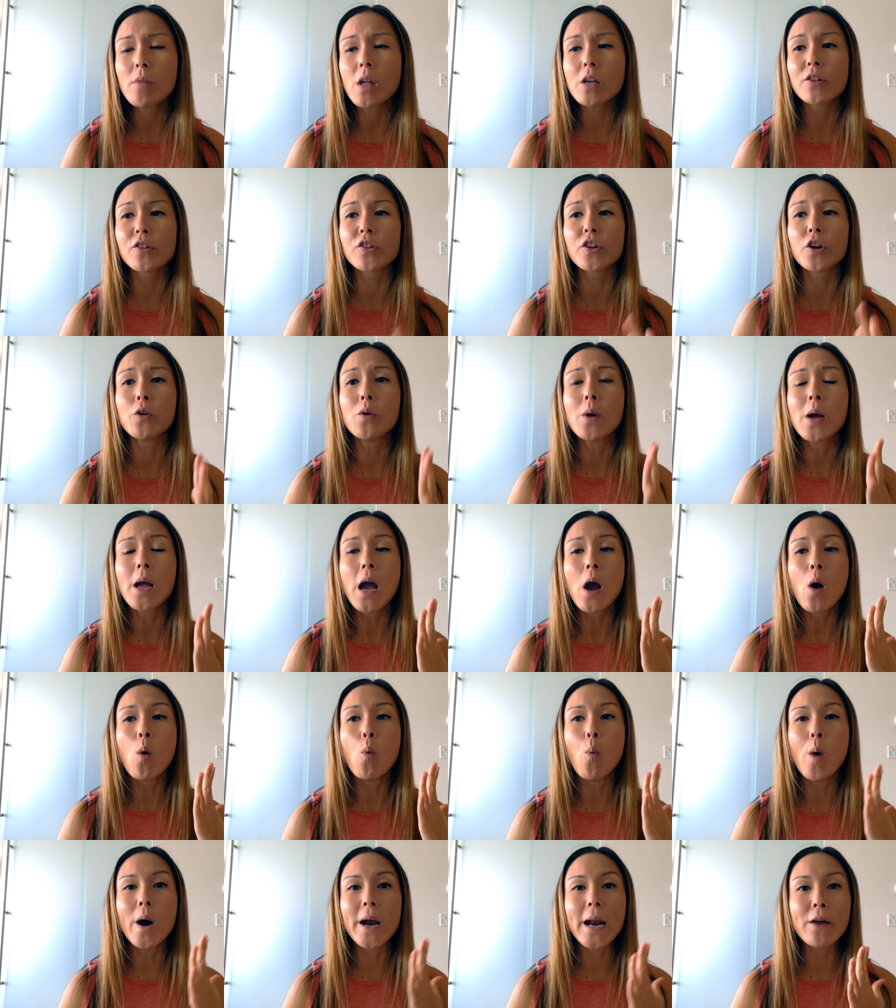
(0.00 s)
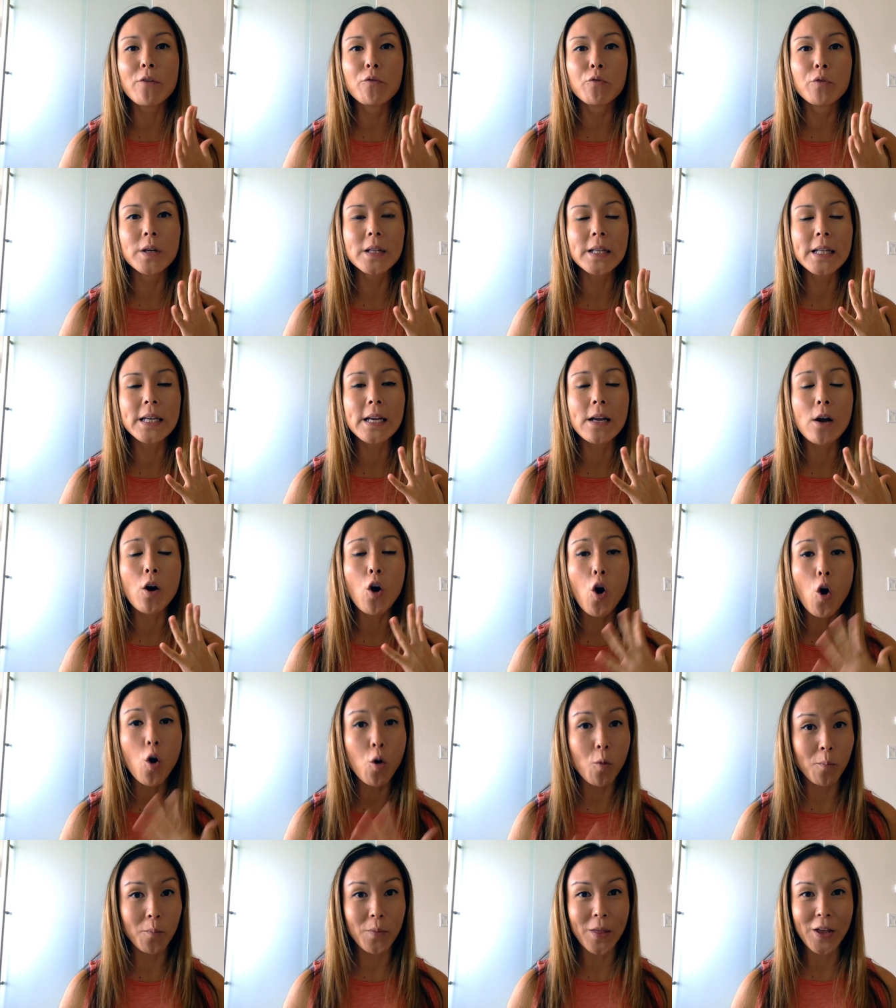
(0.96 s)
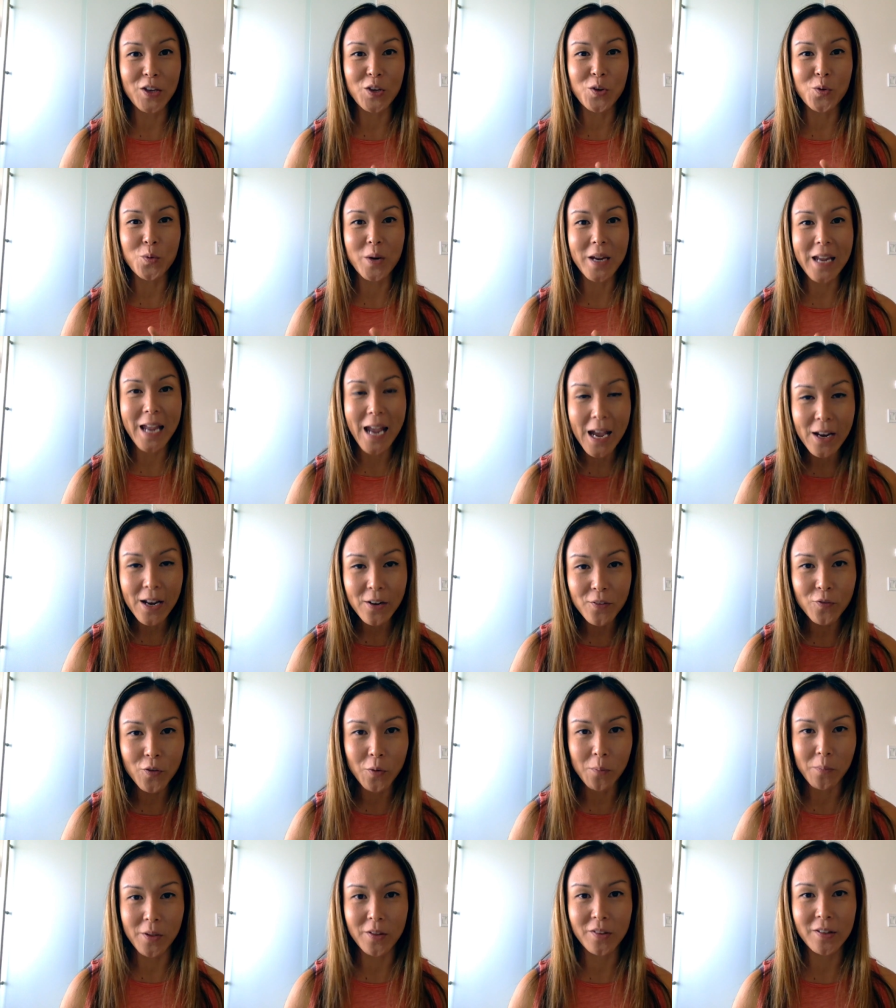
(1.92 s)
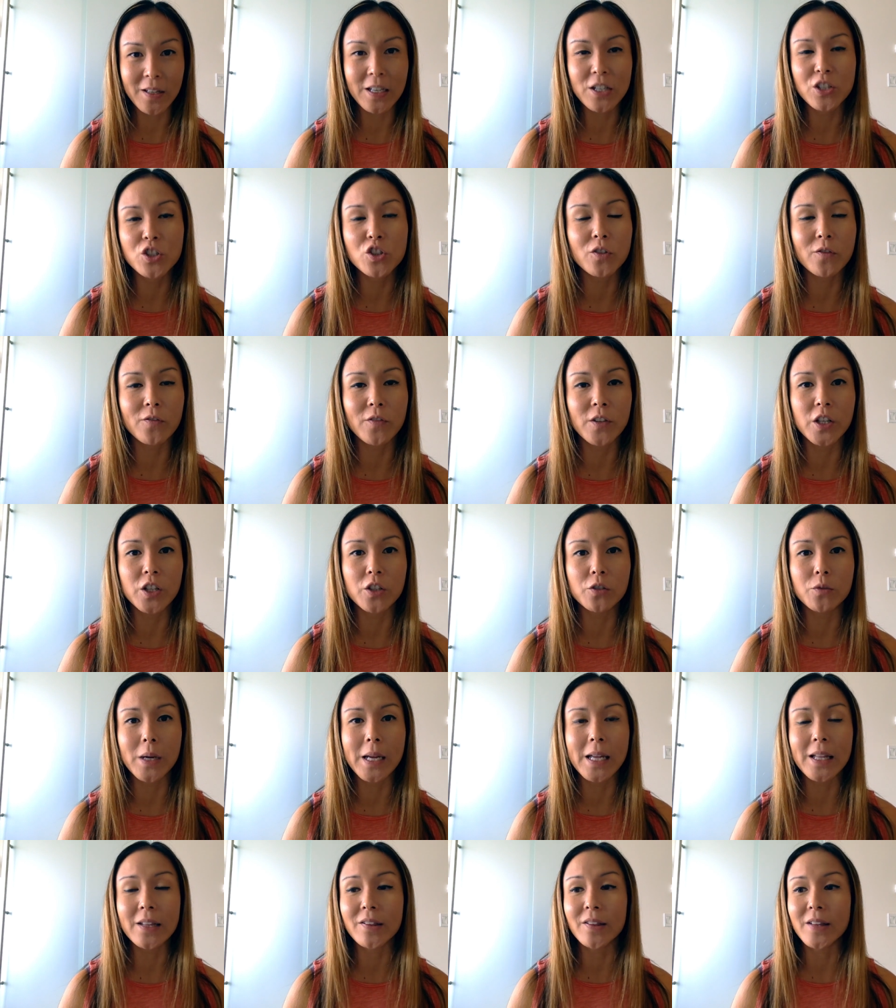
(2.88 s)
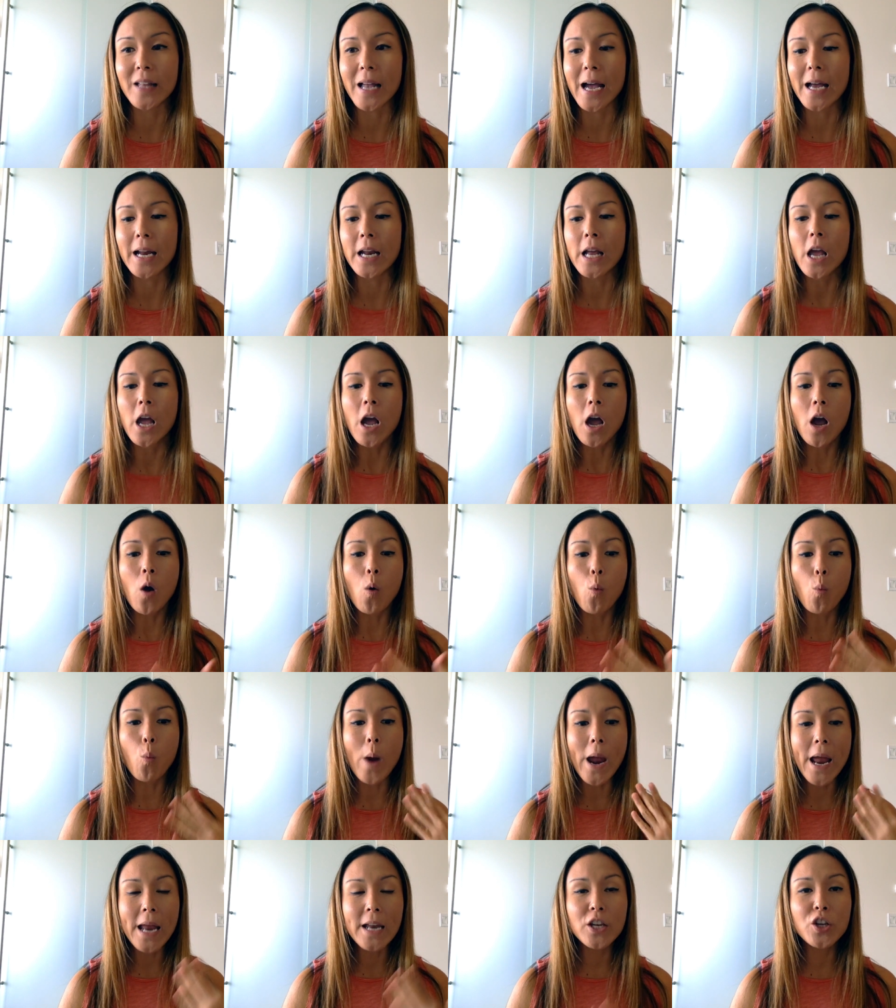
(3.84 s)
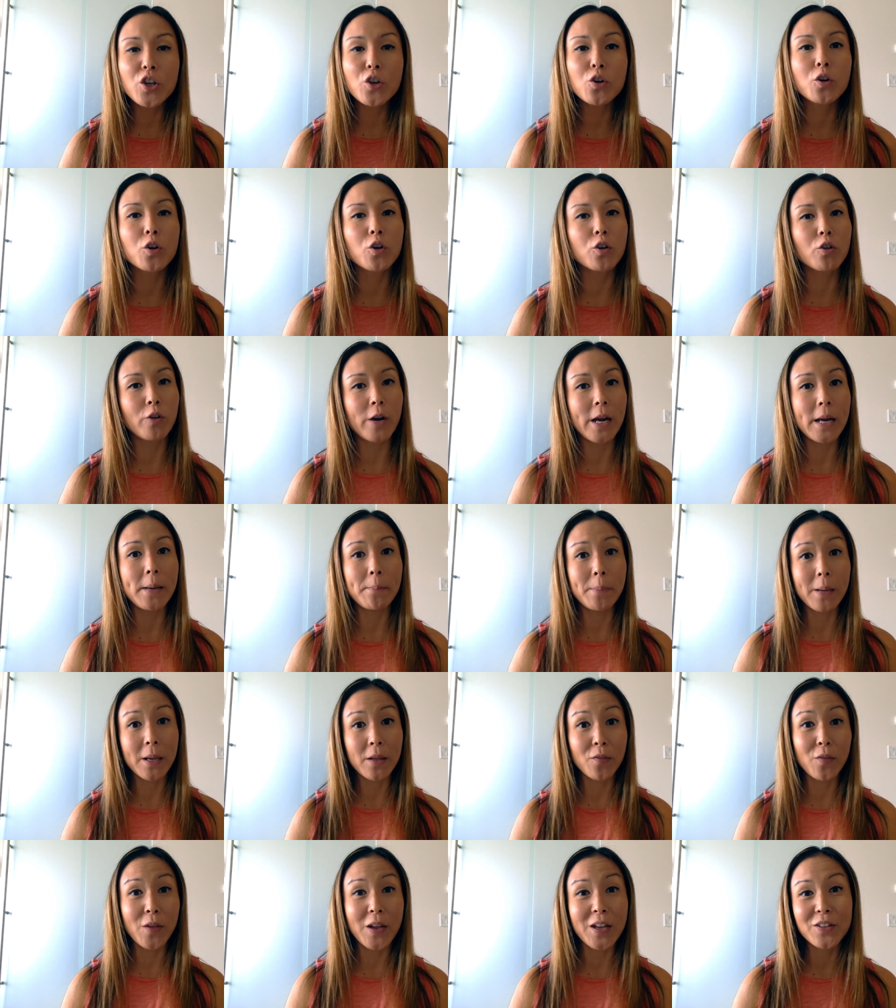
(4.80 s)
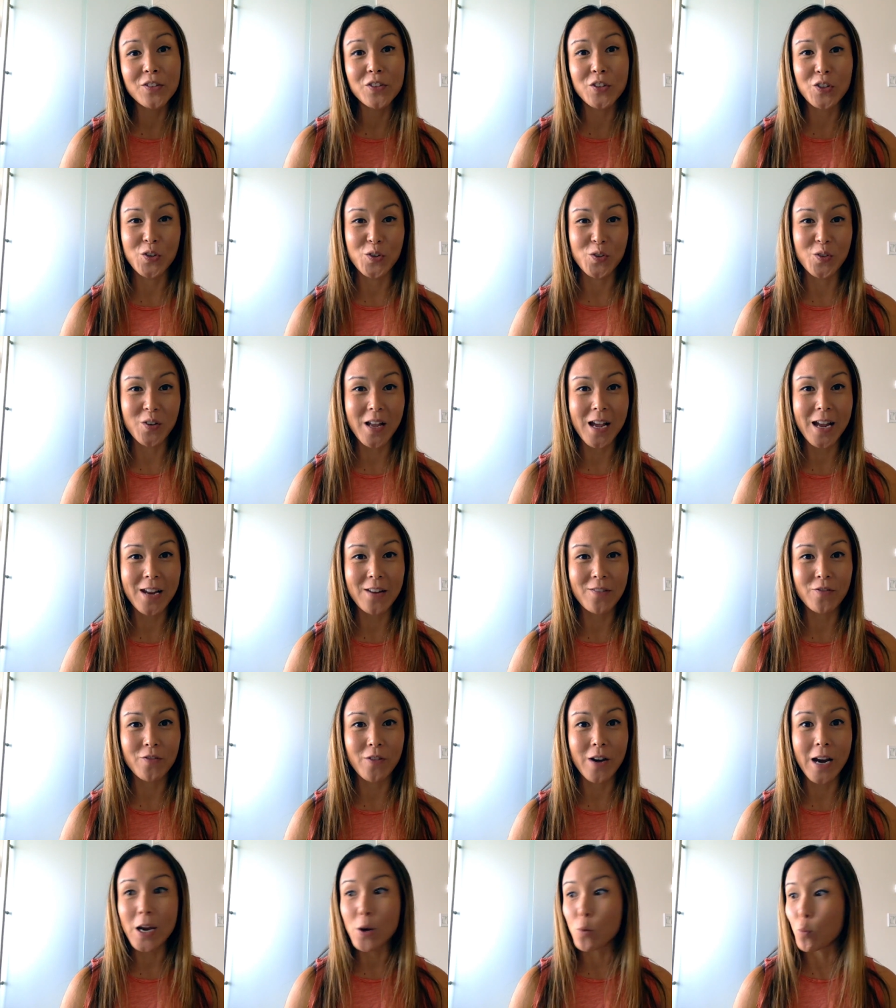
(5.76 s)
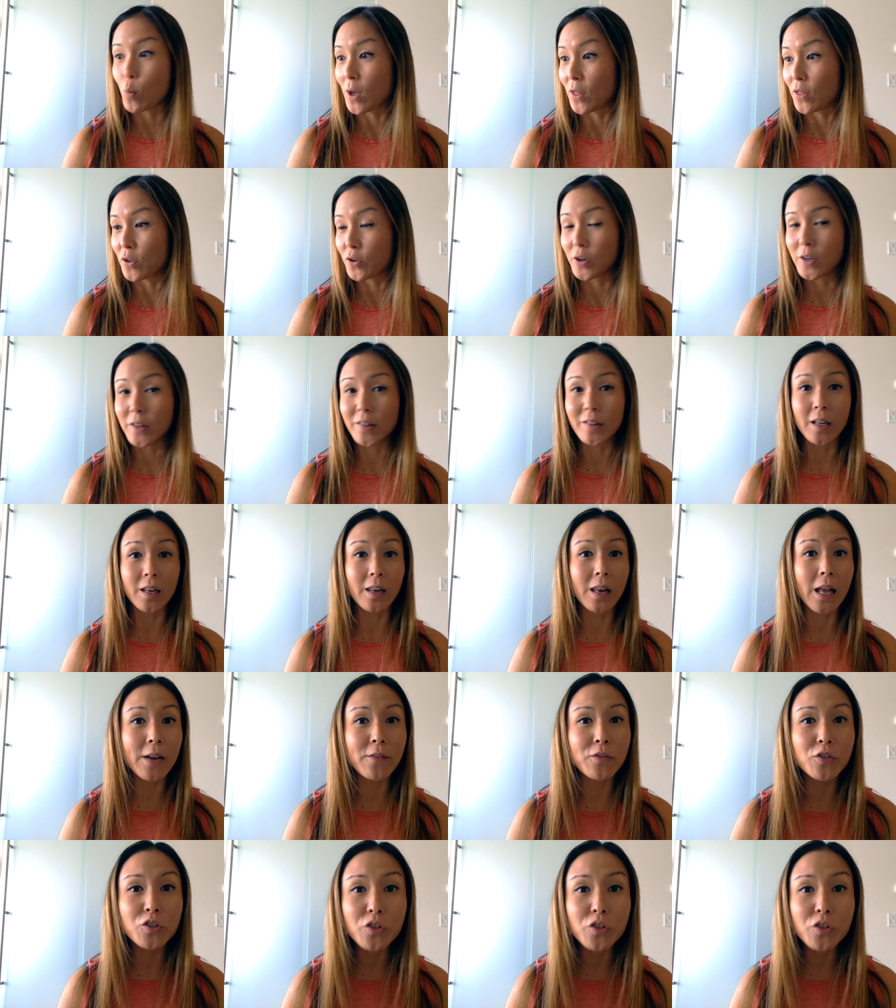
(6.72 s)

So what I really hope that you get from this interview is that when you create big things in your life, right, whether it's a life